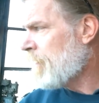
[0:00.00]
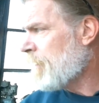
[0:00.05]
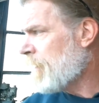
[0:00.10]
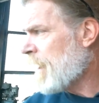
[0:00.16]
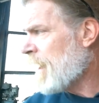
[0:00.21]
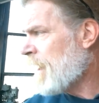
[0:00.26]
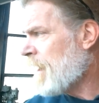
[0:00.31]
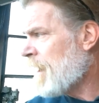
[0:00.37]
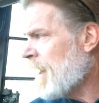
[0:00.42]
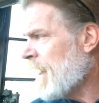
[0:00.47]

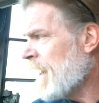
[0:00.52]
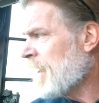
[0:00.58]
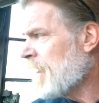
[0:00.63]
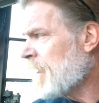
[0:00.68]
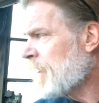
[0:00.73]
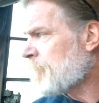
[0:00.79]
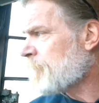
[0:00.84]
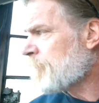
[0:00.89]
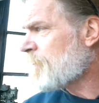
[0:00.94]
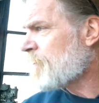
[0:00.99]
I, I, ended
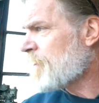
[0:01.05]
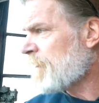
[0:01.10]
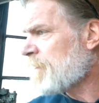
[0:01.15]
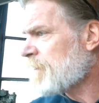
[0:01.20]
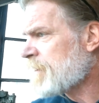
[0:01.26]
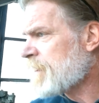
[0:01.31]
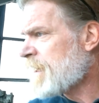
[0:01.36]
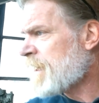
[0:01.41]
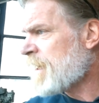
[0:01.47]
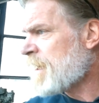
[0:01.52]
up selling it
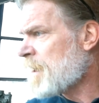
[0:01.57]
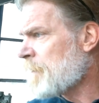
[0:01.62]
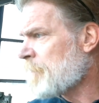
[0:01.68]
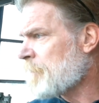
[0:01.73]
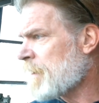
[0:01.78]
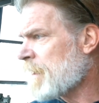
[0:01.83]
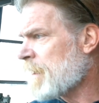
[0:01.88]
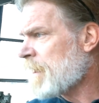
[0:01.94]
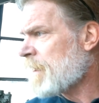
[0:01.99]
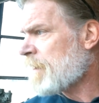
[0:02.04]
to him,
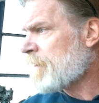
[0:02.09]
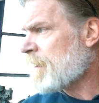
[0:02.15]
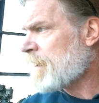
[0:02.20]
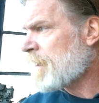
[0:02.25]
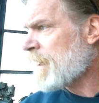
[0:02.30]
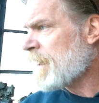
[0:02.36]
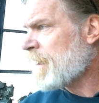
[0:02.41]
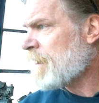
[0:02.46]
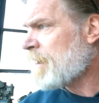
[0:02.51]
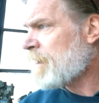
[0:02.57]
and then
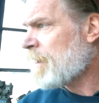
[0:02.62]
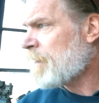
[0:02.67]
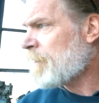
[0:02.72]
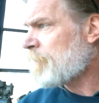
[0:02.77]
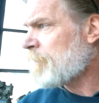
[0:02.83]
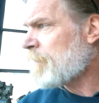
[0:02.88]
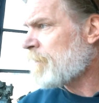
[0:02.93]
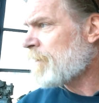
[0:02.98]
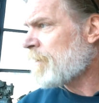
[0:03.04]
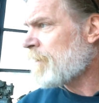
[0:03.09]
I ended up
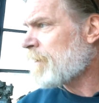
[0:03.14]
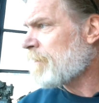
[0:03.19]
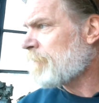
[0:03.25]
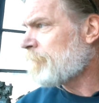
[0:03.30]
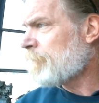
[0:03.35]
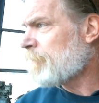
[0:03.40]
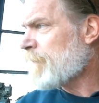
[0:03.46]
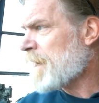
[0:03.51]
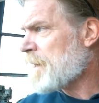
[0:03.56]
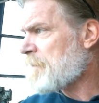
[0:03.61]

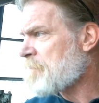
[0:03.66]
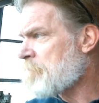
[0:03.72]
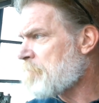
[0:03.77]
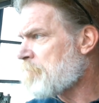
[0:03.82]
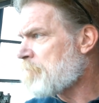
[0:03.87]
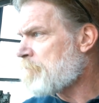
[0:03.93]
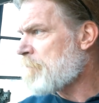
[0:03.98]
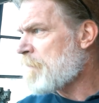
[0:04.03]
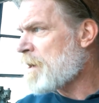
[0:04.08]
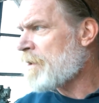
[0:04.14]
uh, about a
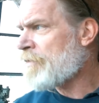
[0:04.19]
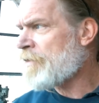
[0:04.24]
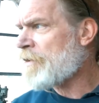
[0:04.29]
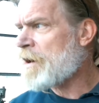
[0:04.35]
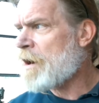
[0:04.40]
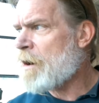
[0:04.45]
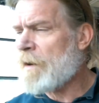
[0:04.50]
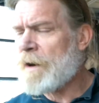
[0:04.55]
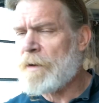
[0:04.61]
back. month ago.